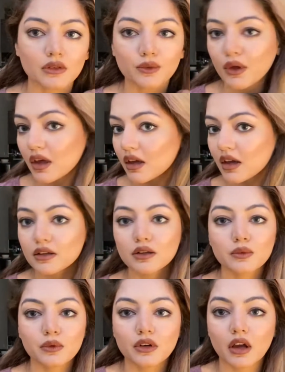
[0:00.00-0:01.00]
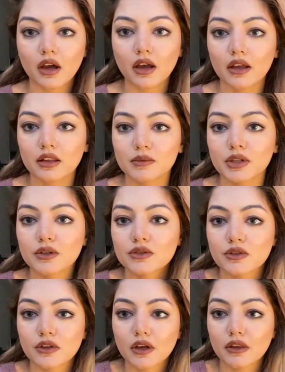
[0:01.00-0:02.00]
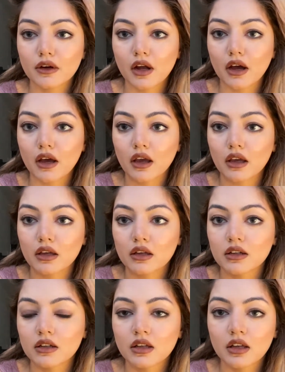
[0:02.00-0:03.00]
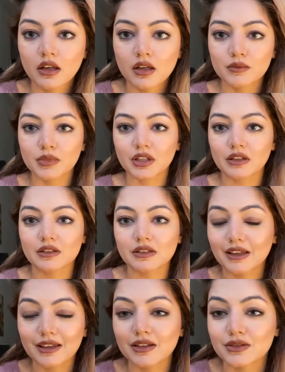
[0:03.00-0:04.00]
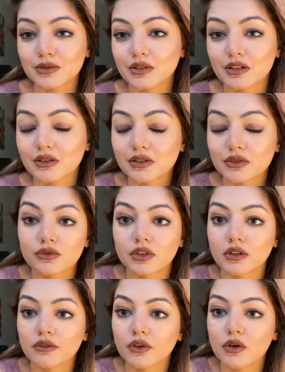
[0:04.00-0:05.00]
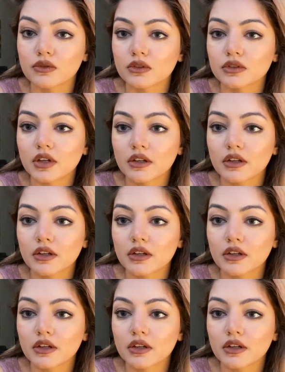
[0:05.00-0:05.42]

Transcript: Okay, I did one eye. Let me go do the other eye because I can't do it on this freaking phone. Hold